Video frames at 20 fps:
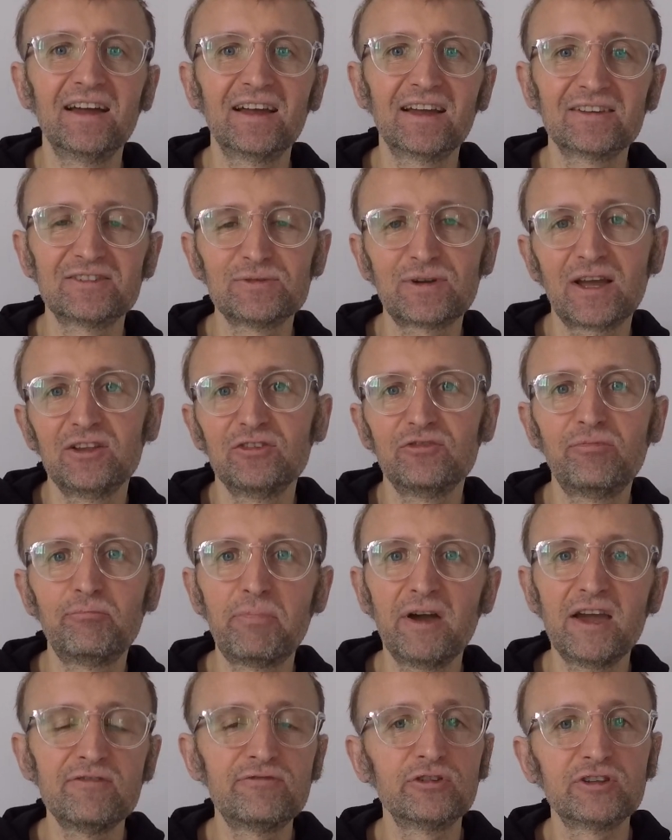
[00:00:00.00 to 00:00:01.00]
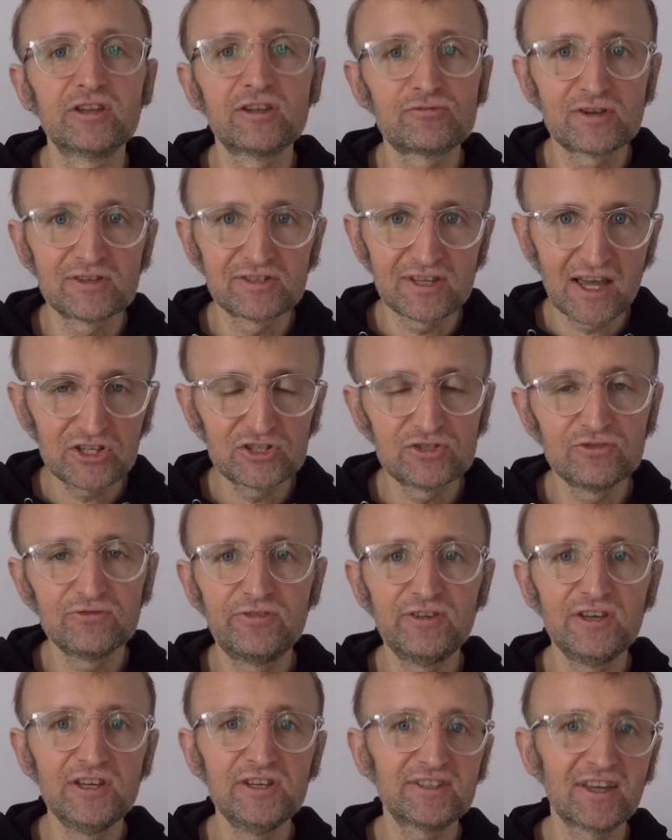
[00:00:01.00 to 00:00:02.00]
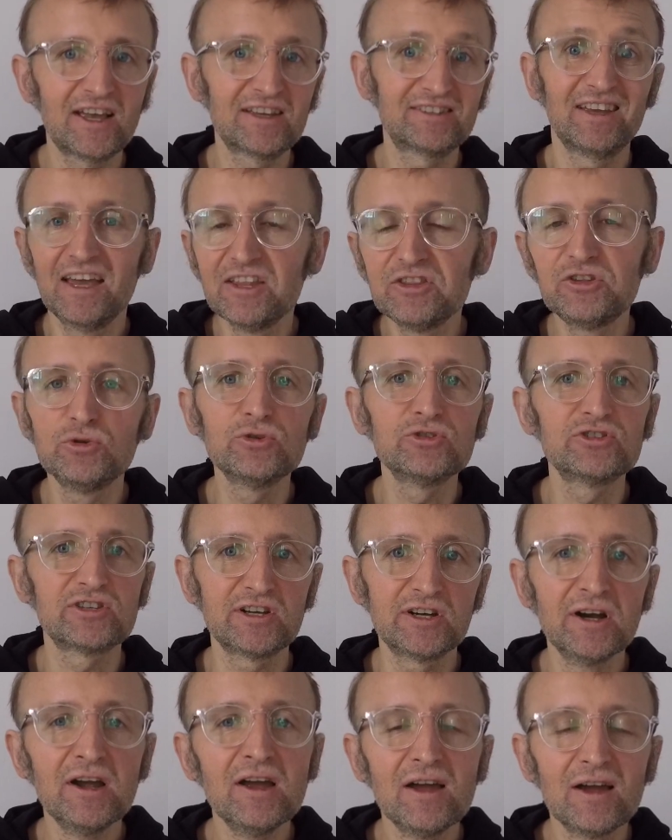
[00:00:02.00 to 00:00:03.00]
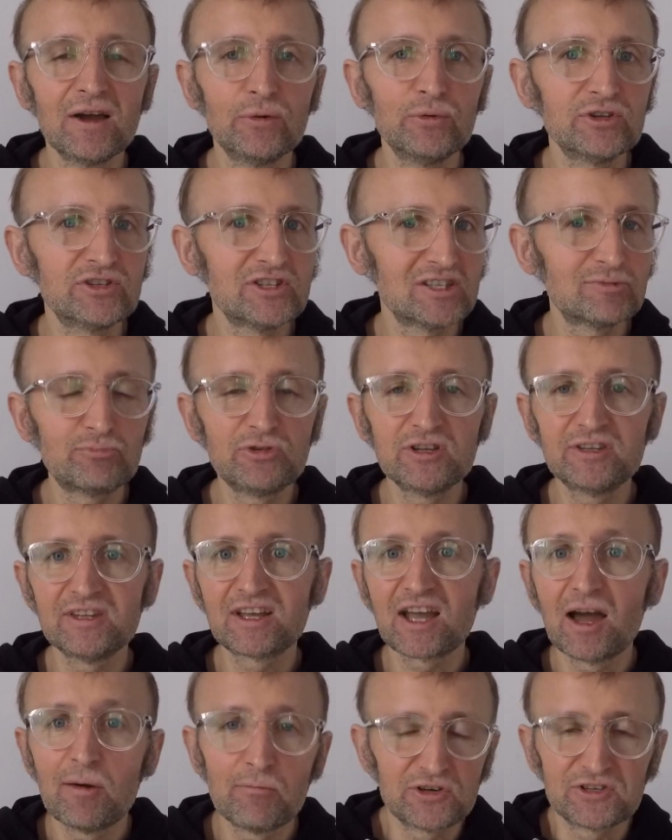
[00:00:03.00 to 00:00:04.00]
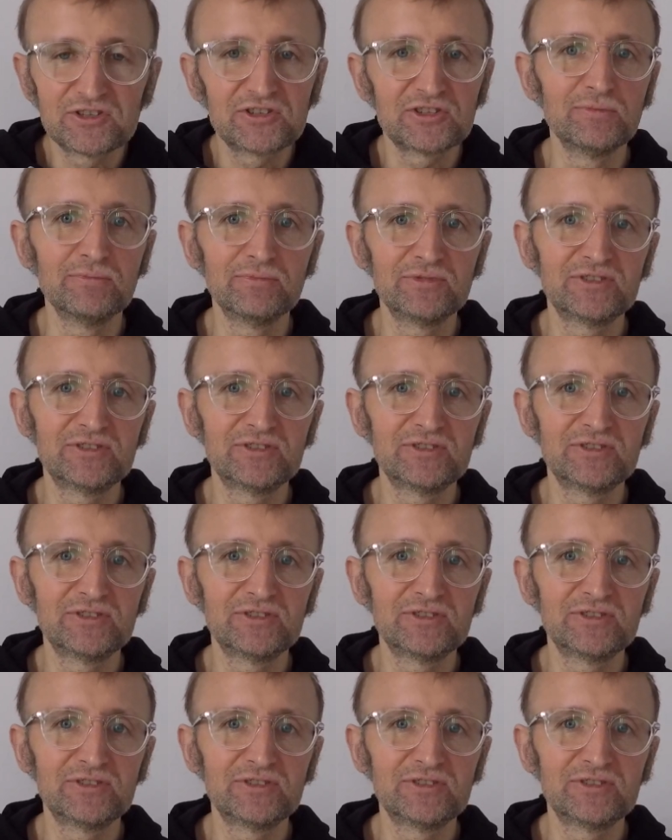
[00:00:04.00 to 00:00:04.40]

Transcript: so kind of pay for the transaction fees as an end user, which is pretty cumbersome.